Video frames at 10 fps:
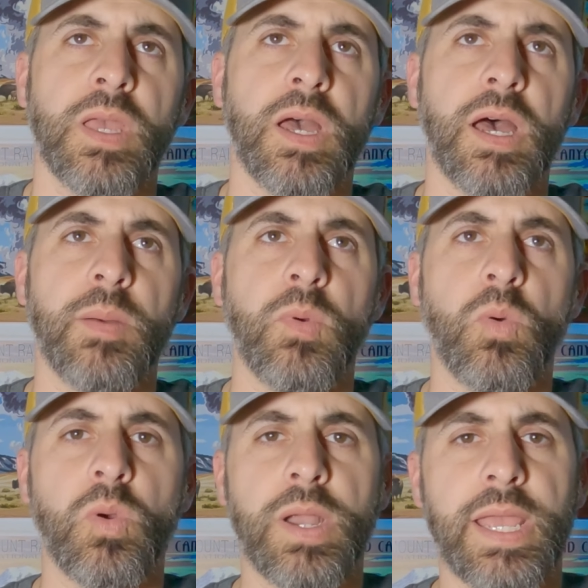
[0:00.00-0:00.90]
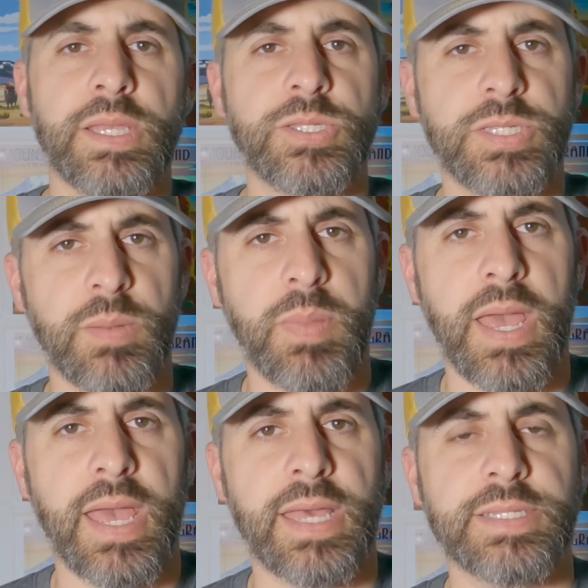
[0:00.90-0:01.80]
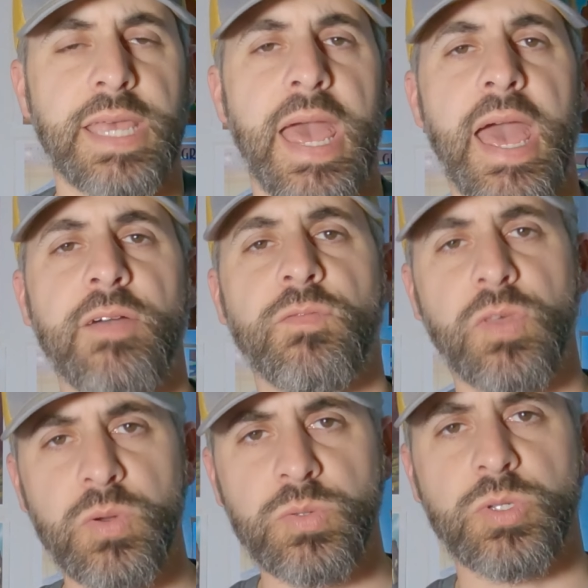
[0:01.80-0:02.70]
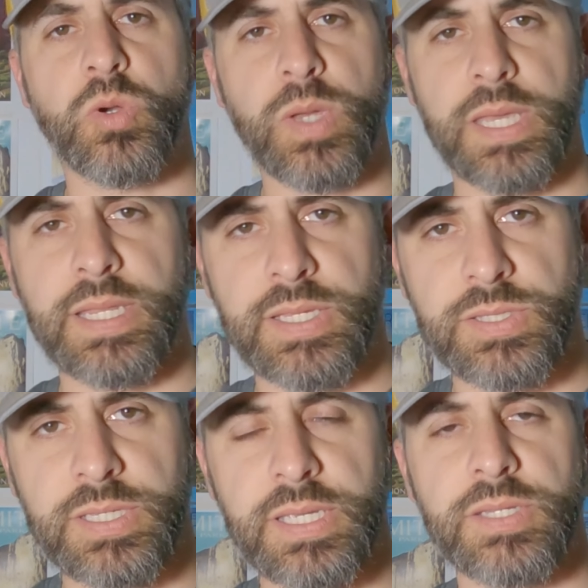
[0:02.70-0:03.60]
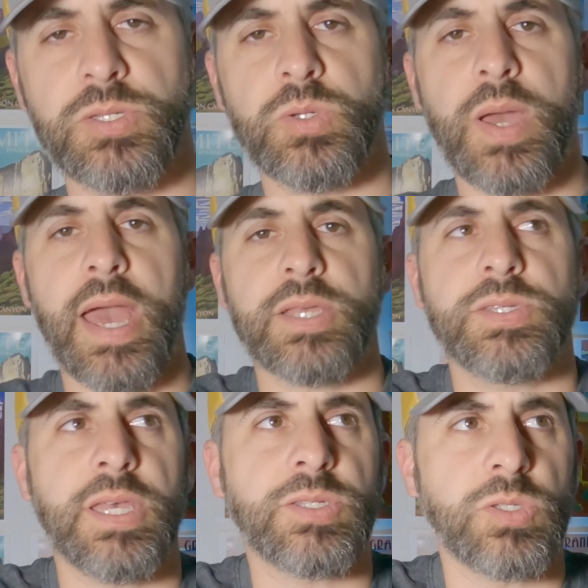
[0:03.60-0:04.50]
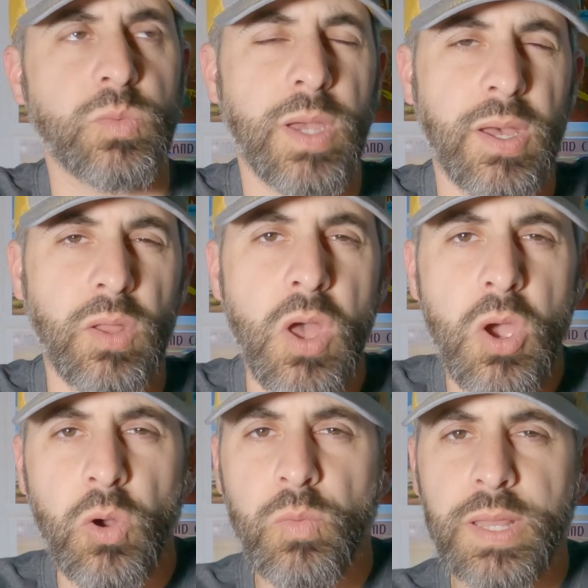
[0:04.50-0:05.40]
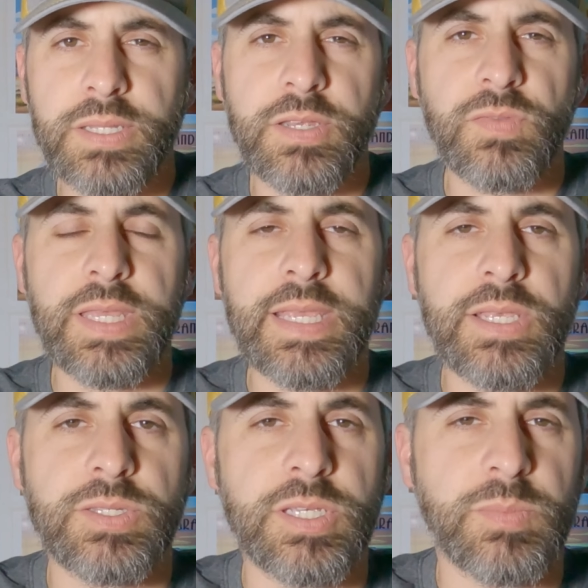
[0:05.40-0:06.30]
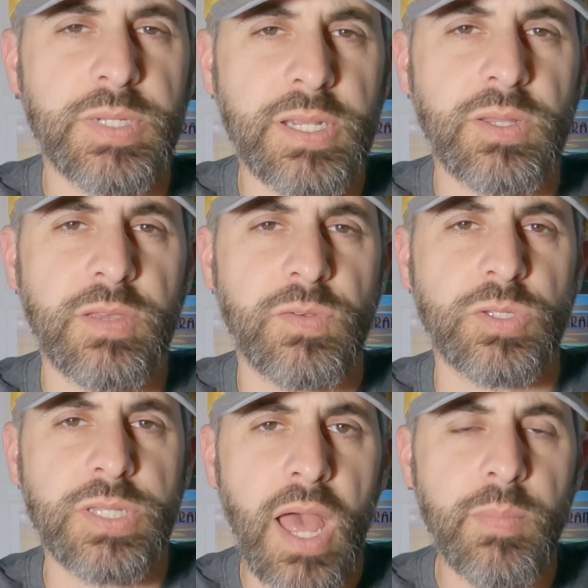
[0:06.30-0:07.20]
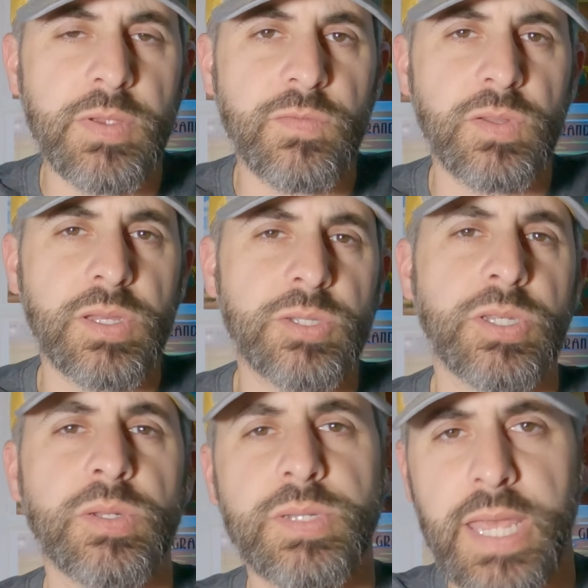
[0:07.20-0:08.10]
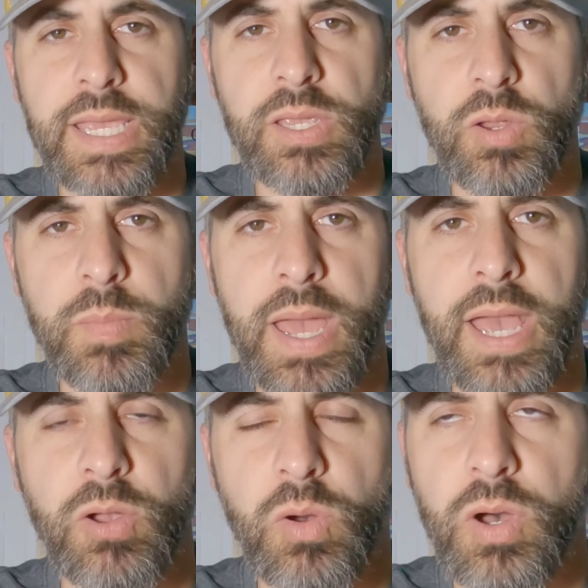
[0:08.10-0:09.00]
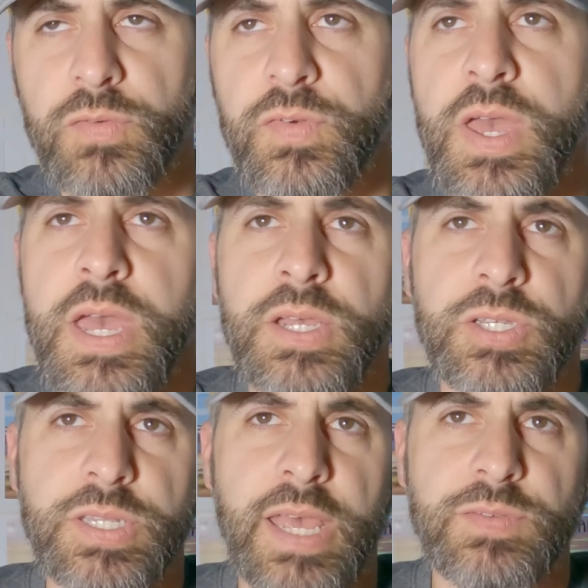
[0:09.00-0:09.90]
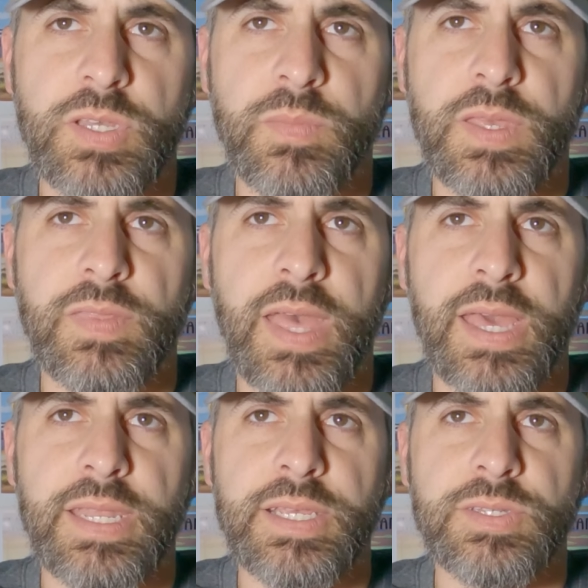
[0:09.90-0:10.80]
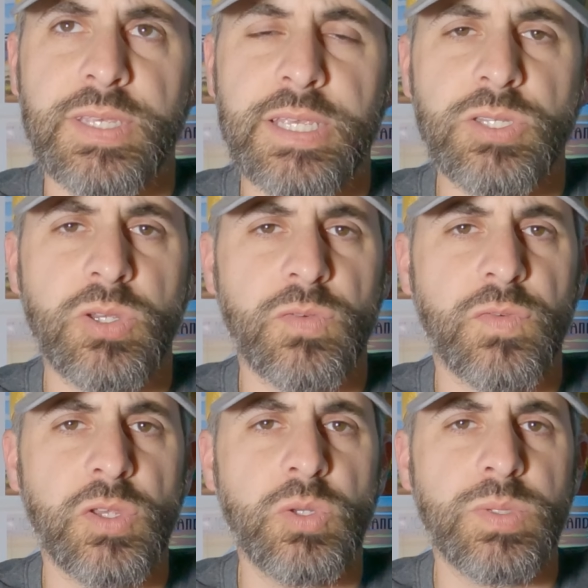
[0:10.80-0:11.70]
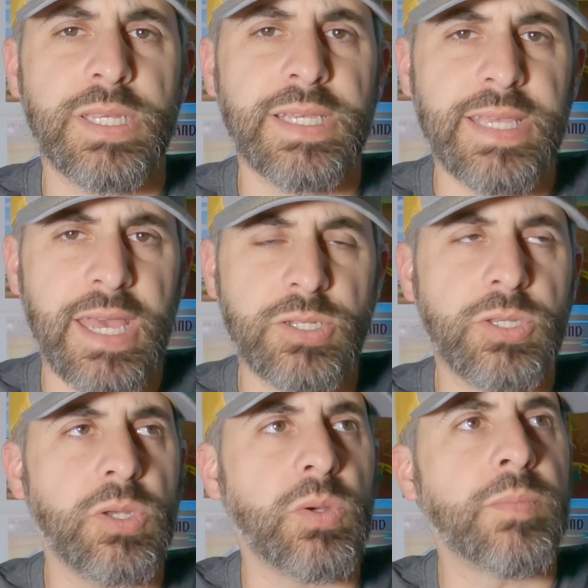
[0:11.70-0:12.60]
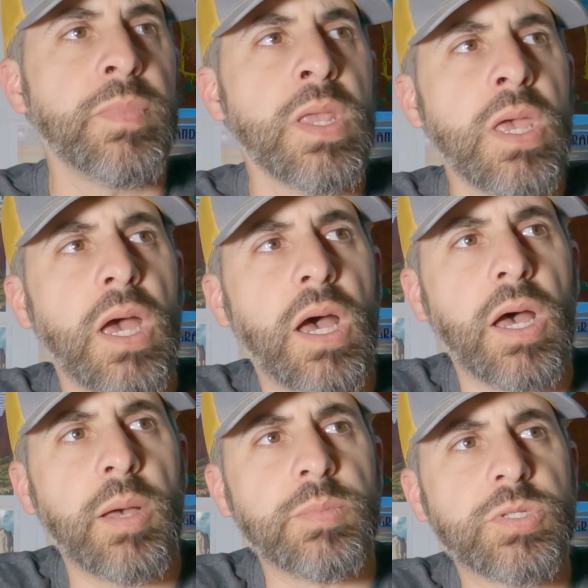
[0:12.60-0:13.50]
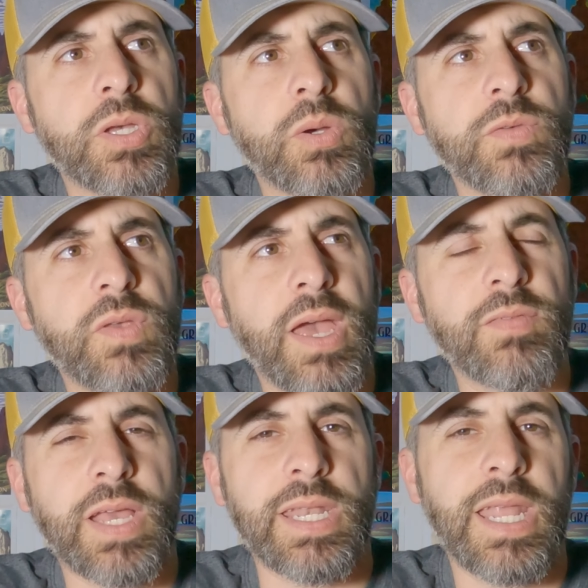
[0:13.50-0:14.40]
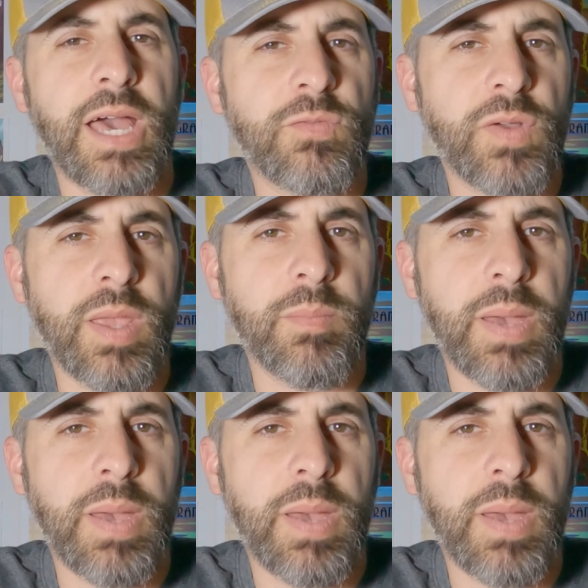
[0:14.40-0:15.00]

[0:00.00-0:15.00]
or a sit pad, to have those quick and easy to access as well, or relatively easy, particularly if you're stopping for lunch and you're taking your pack off. Just have something that is easier for you to get to. So if you have like a non-frame